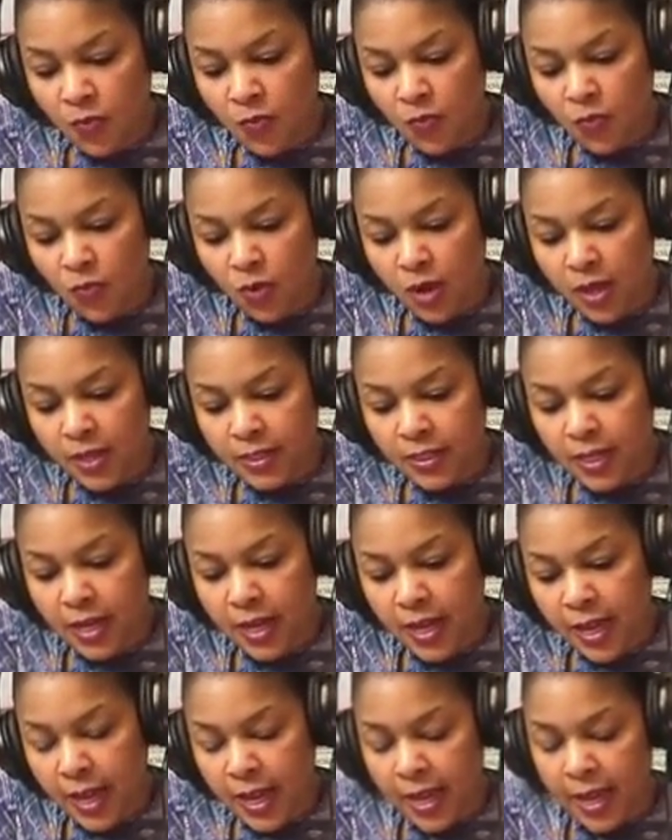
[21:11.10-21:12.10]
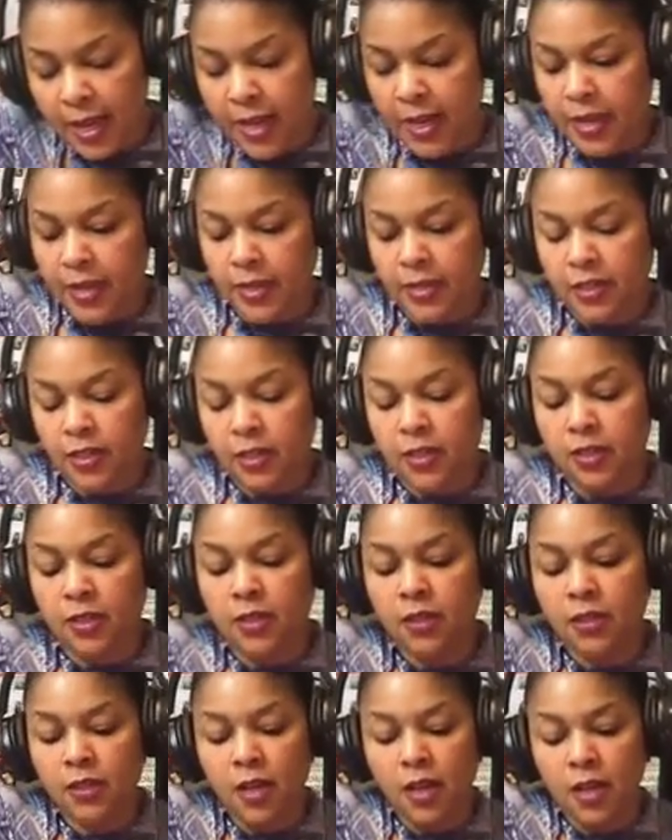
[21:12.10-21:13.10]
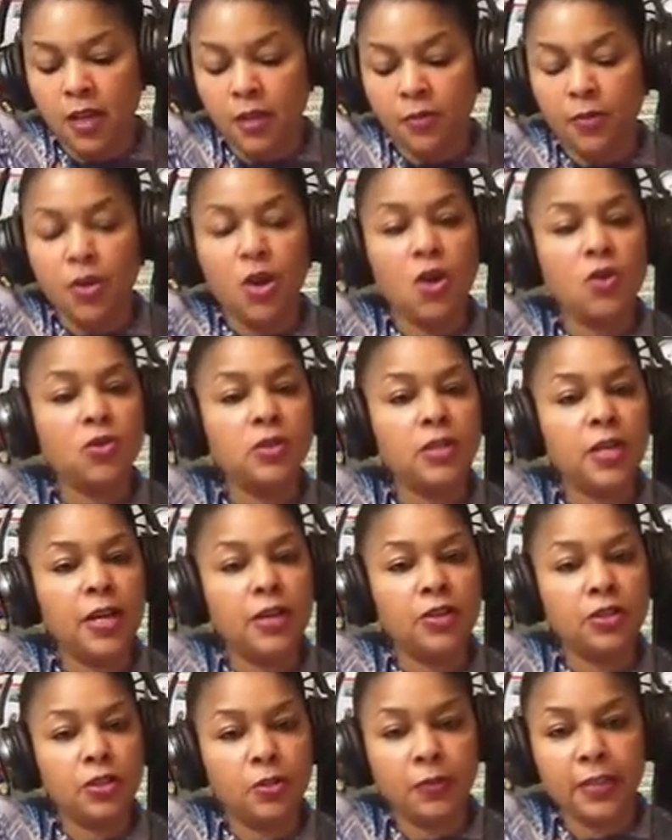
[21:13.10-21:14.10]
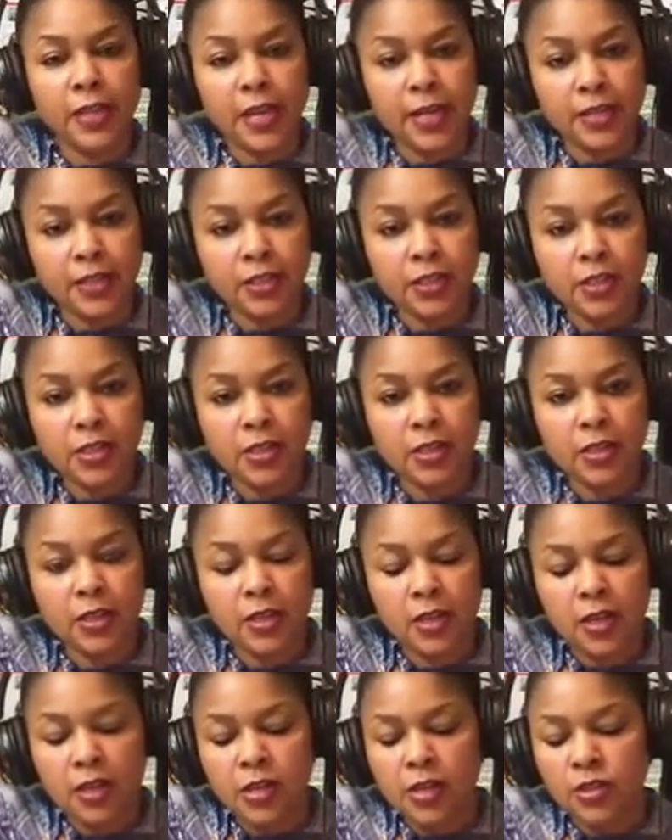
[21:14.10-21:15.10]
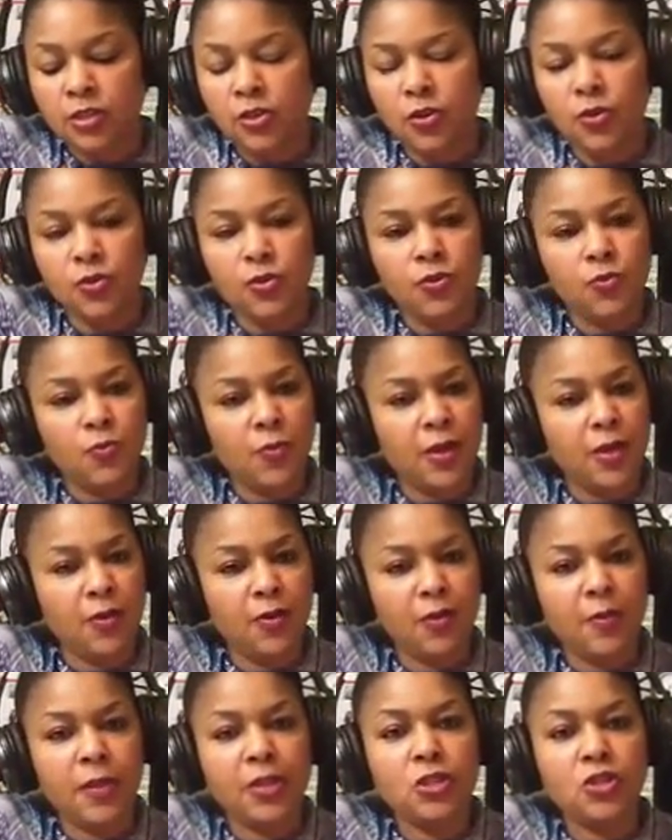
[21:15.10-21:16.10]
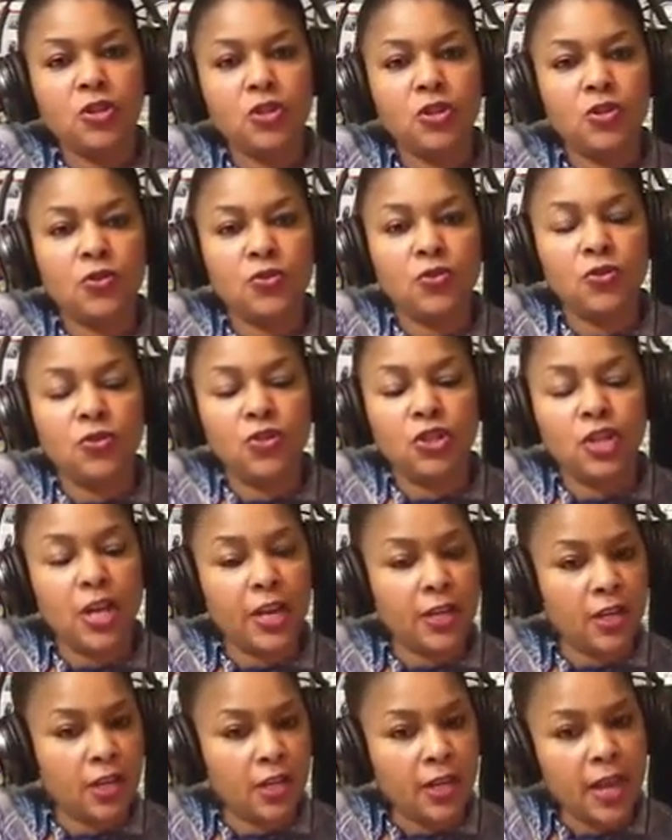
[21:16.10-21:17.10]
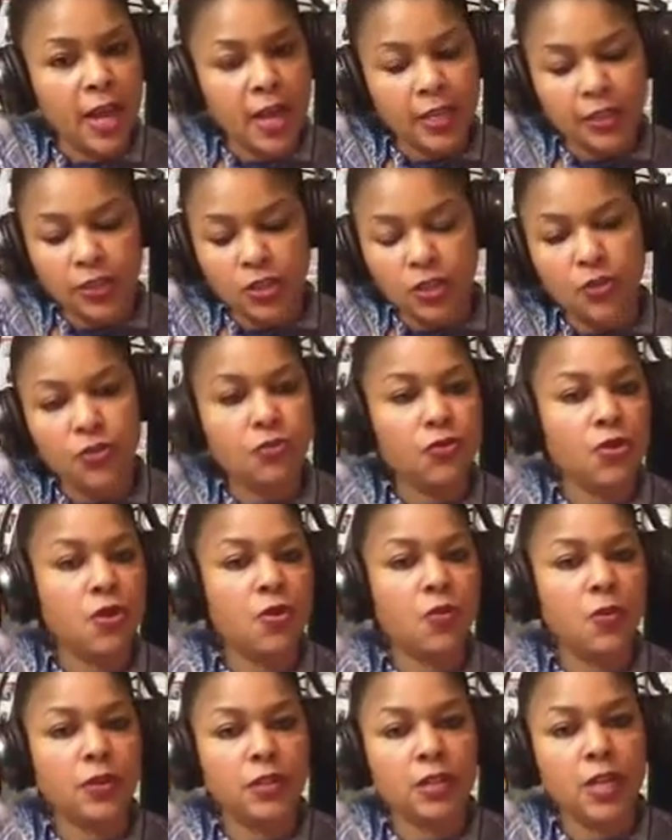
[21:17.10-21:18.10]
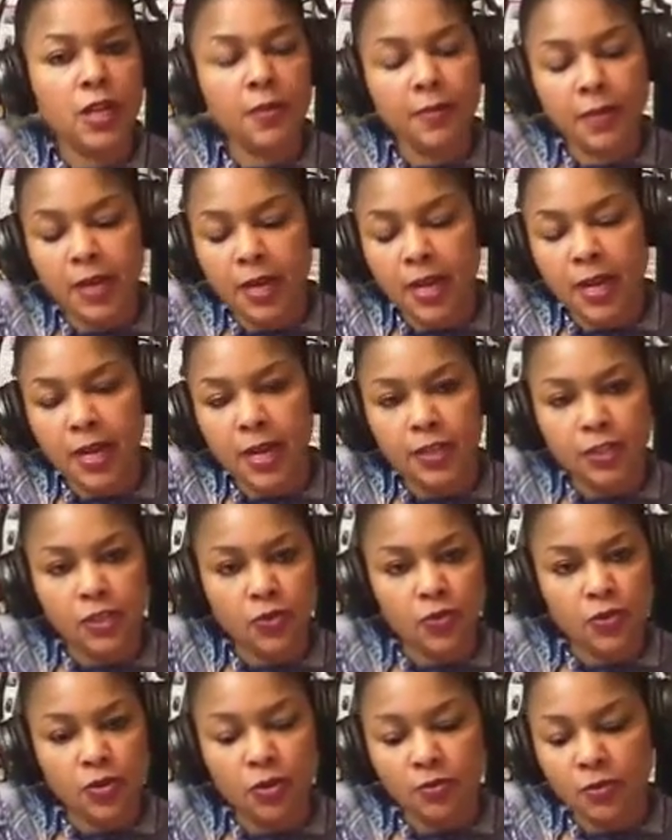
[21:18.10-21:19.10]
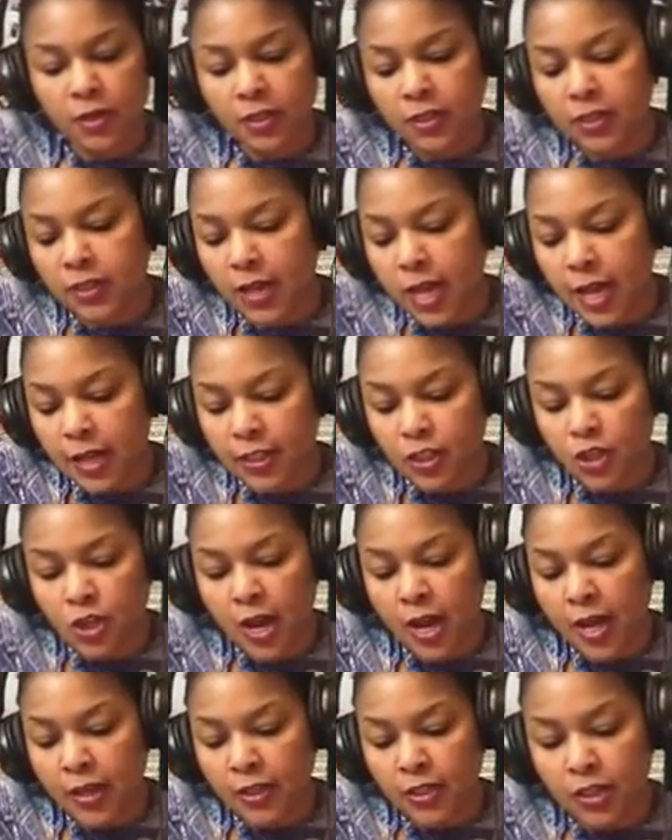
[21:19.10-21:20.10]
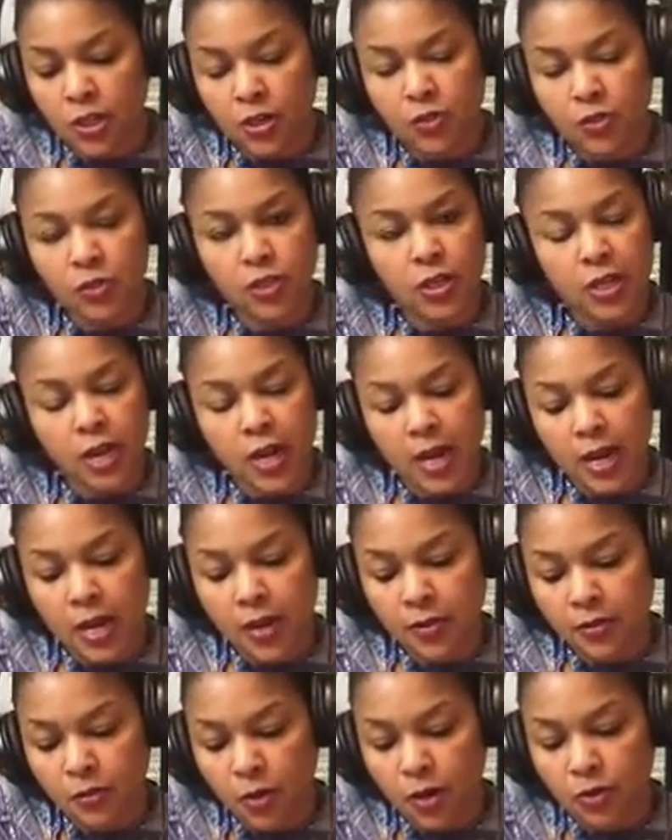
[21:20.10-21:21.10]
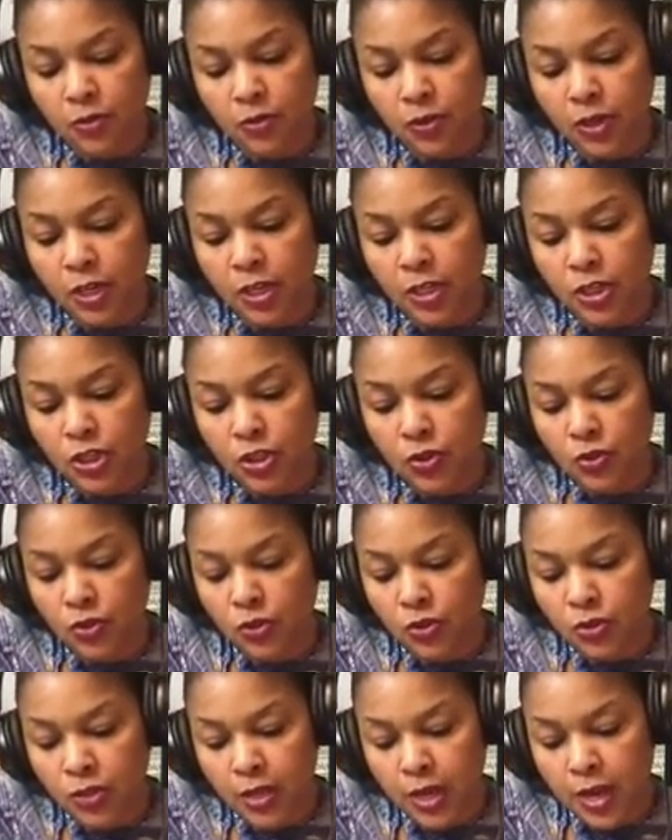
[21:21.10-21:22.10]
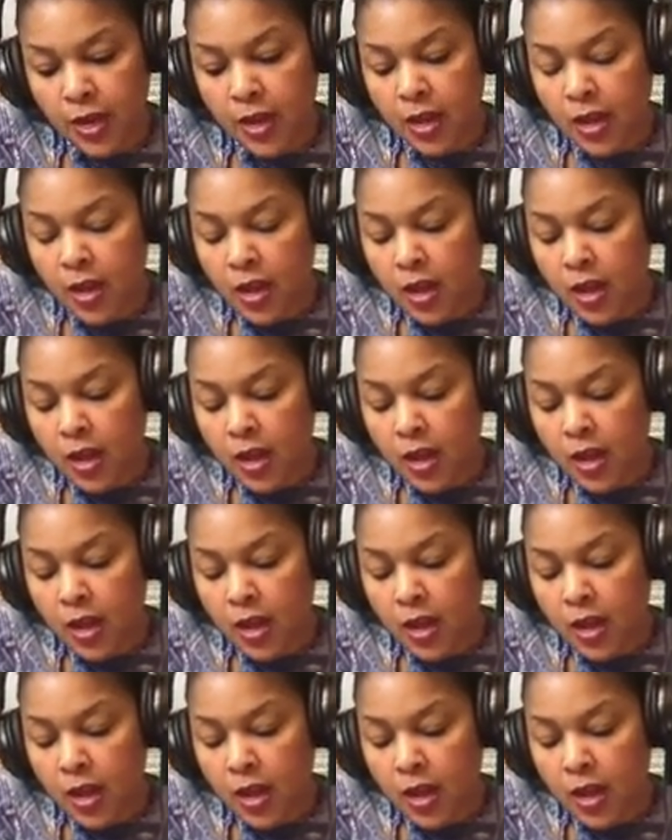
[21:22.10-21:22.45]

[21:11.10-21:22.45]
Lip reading: What's ahead? Goal setters are planners. So you may want to make sure you check your calendar and you know what's coming ahead so you don't get sidetracked. You know, today is Martin Luther King Jr. Day.